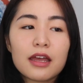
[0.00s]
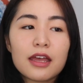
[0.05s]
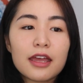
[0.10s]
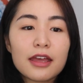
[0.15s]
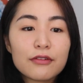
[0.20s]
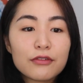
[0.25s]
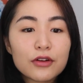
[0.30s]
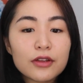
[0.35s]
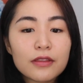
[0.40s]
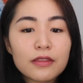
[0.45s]

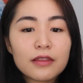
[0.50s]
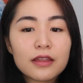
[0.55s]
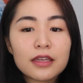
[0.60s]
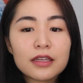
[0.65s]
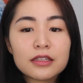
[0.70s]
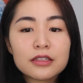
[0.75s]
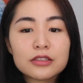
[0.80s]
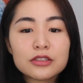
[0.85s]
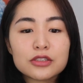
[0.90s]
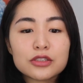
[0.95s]

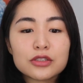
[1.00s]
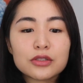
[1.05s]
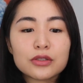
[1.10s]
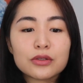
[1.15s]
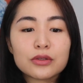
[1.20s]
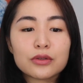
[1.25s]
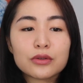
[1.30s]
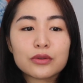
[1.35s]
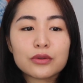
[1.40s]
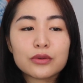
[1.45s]
everything,
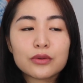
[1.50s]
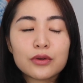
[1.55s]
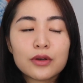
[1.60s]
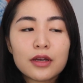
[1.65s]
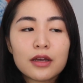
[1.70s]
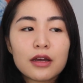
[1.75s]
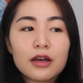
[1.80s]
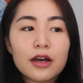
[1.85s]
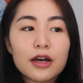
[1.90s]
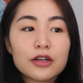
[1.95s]
to
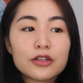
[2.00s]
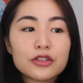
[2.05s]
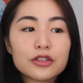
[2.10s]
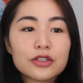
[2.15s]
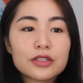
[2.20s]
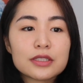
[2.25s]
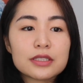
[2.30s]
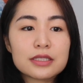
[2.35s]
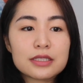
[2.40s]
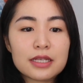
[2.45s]

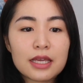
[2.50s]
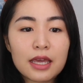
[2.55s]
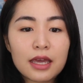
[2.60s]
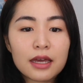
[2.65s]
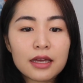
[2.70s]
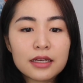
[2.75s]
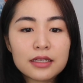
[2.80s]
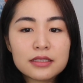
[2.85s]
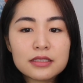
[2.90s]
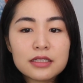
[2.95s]

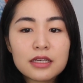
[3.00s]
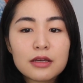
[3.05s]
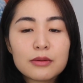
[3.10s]
understand